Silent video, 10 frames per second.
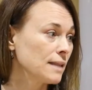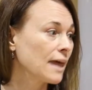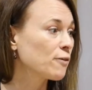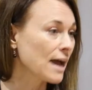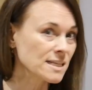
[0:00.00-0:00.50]

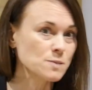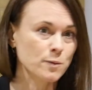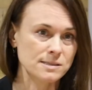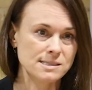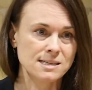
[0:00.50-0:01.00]
Like they're
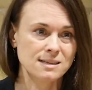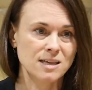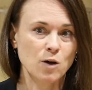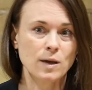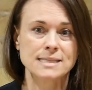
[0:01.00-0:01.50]
experts.
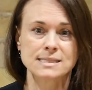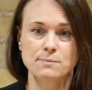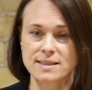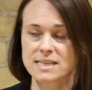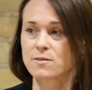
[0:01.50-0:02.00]
It's
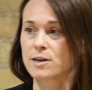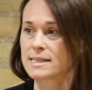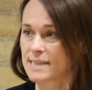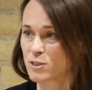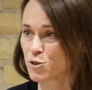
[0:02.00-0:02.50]
something that's very
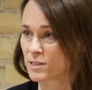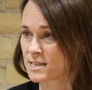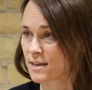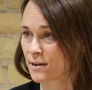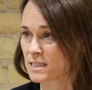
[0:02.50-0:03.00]
central
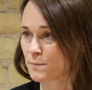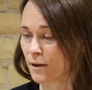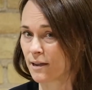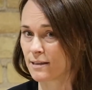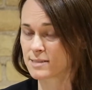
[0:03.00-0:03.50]
to their
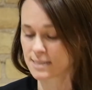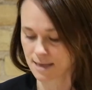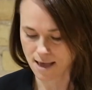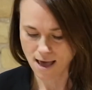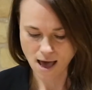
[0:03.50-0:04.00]
experience.
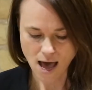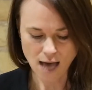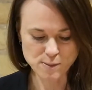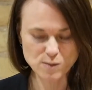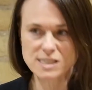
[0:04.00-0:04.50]

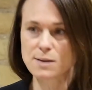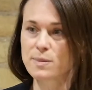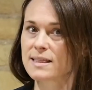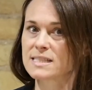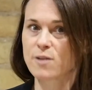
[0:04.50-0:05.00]
So it's
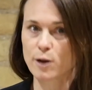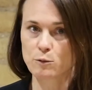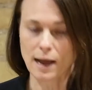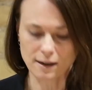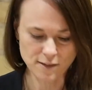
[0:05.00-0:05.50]
something that's very
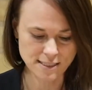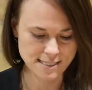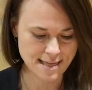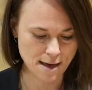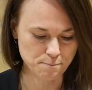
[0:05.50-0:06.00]
relevant
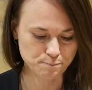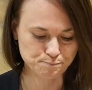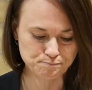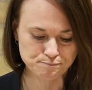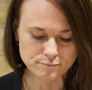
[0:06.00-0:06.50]
to them.
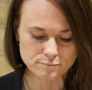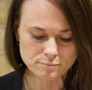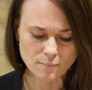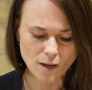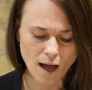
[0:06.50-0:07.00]

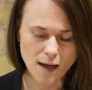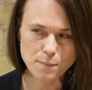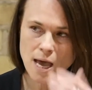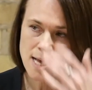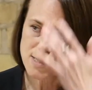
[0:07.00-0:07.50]

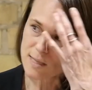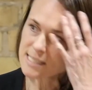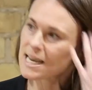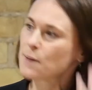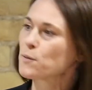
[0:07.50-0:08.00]
So
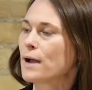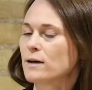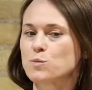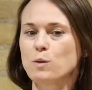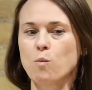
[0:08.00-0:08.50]
this time
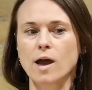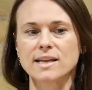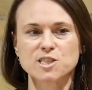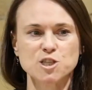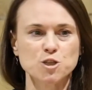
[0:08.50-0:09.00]
around, we
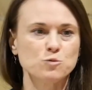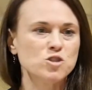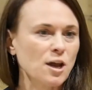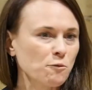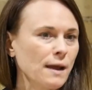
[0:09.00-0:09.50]
wanted to
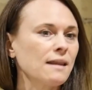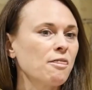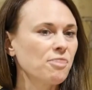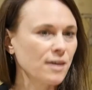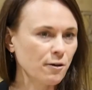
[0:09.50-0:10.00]
generate a
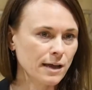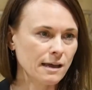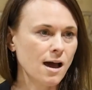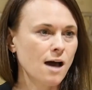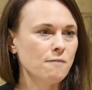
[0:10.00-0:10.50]

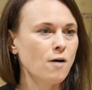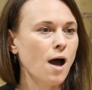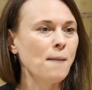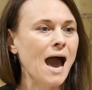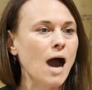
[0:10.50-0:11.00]
theory of
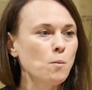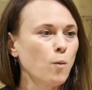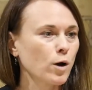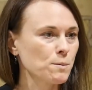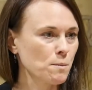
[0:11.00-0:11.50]
how
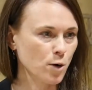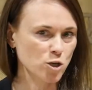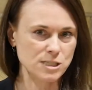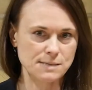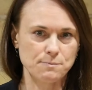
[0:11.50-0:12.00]
boredom
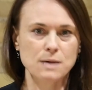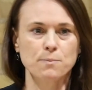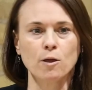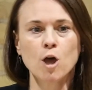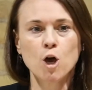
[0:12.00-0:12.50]
emerges in
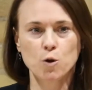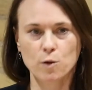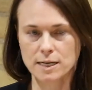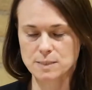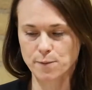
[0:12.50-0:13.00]
people who
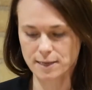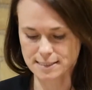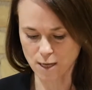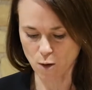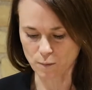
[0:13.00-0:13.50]
are
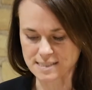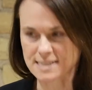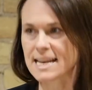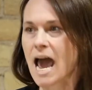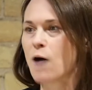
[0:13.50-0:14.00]
experiencing
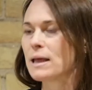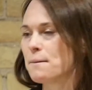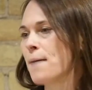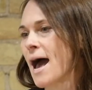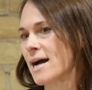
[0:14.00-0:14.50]
homelessness and how it
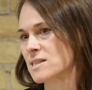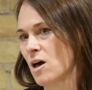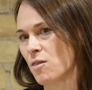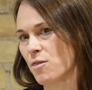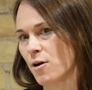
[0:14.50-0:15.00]
impacts on